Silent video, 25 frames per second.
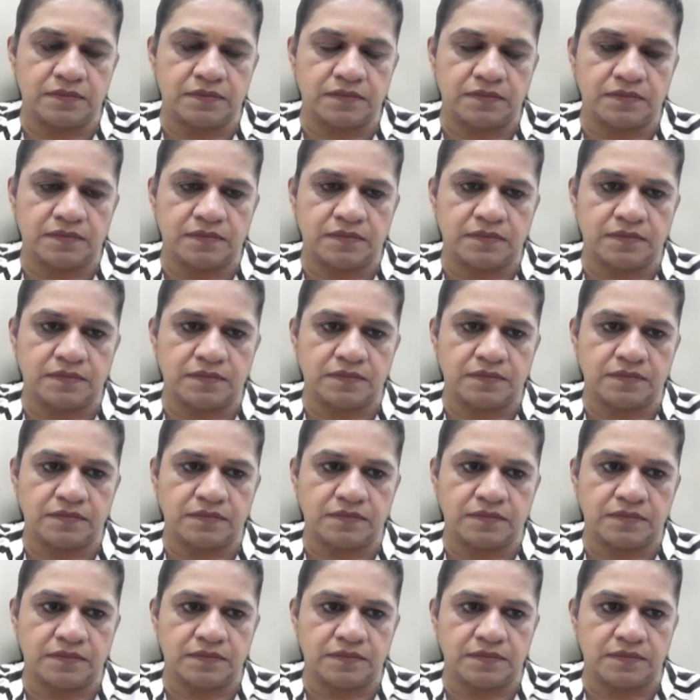
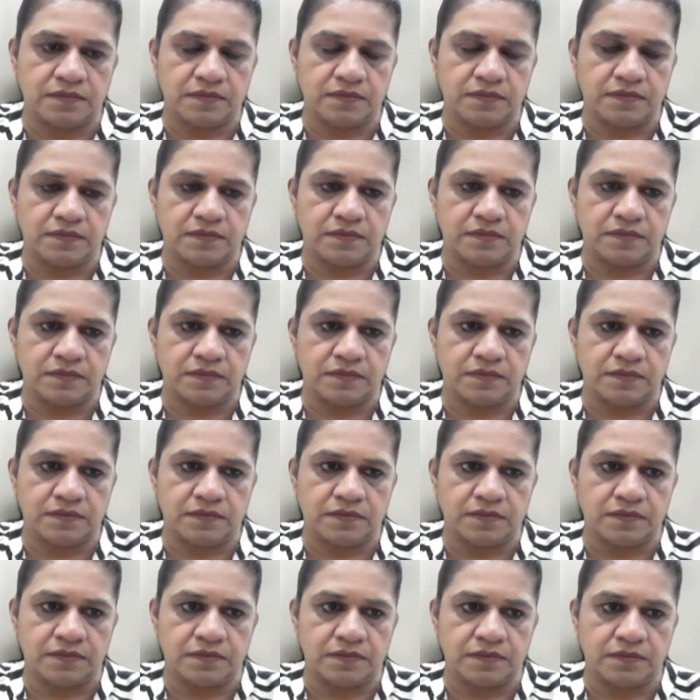
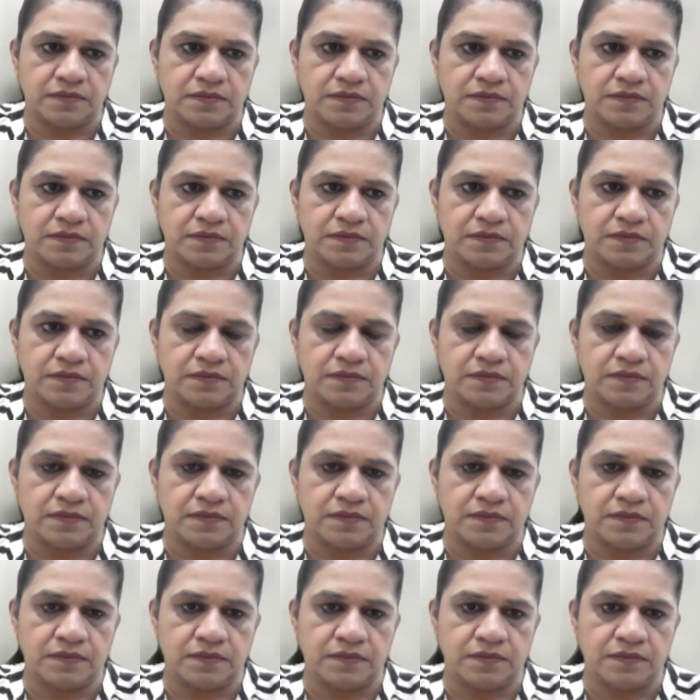
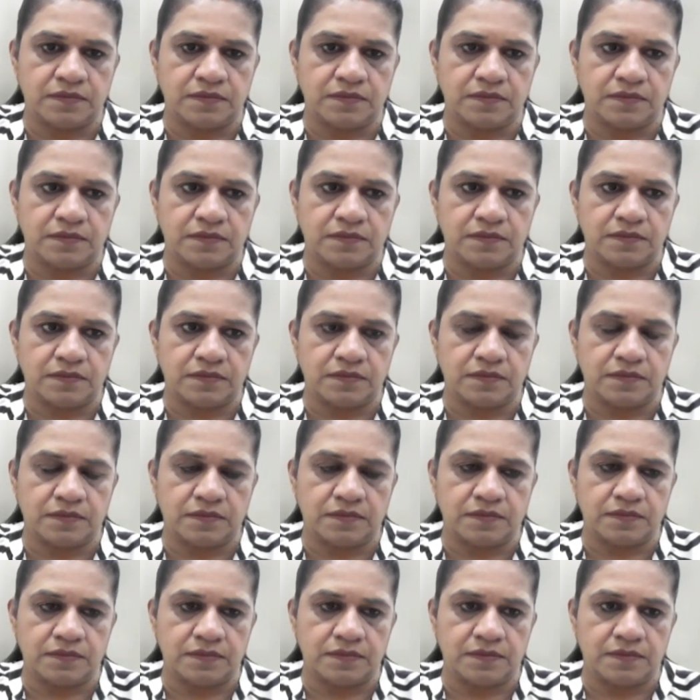
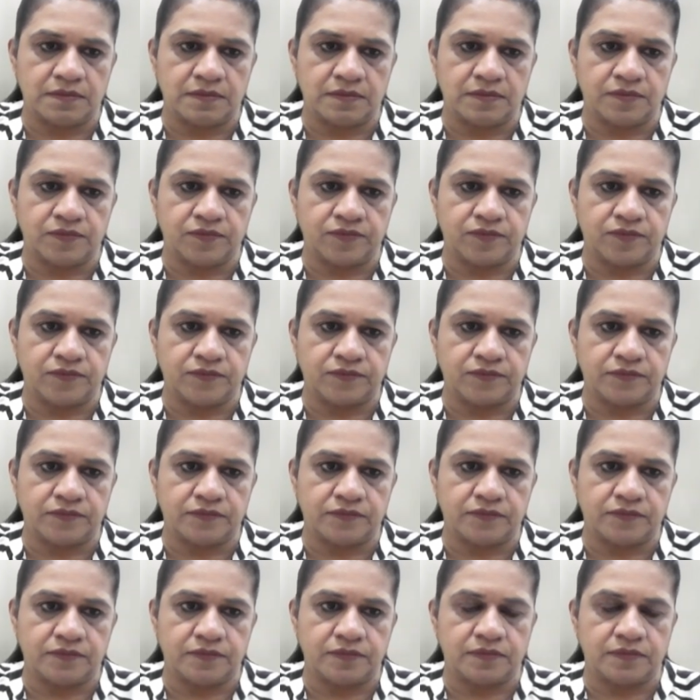
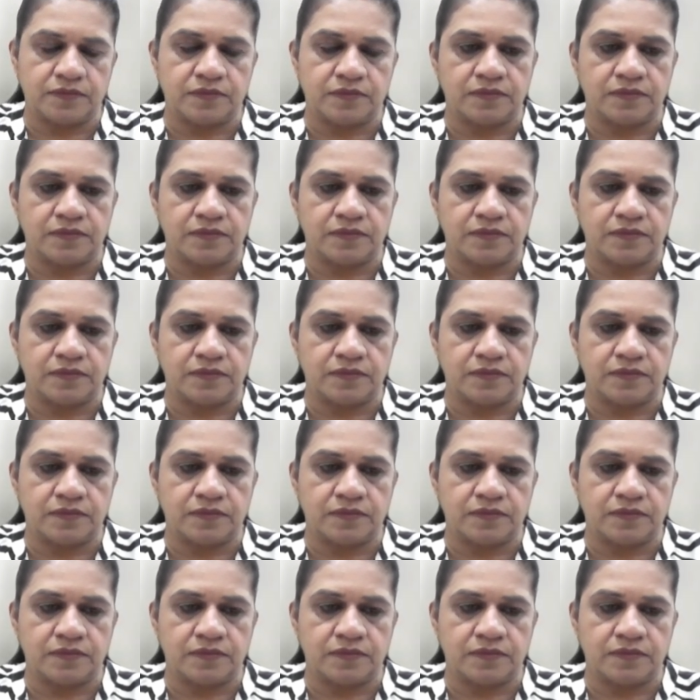(silent)